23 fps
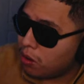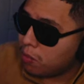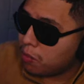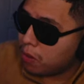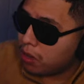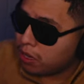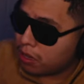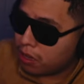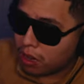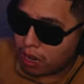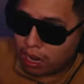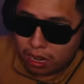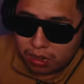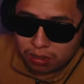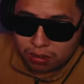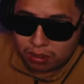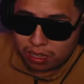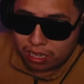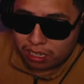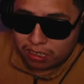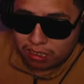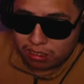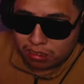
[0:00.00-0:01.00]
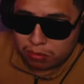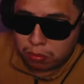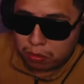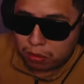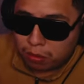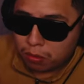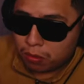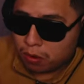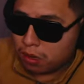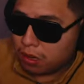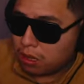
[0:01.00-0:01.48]
my god, I don't like this,
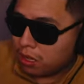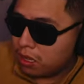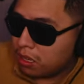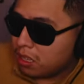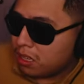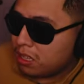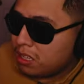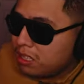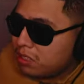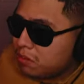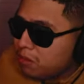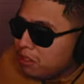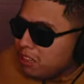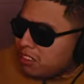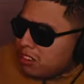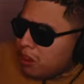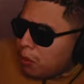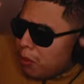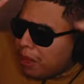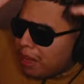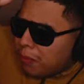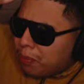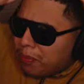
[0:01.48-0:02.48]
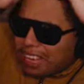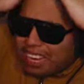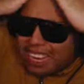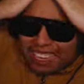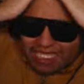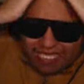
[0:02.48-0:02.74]
bro. Please don't be a blank.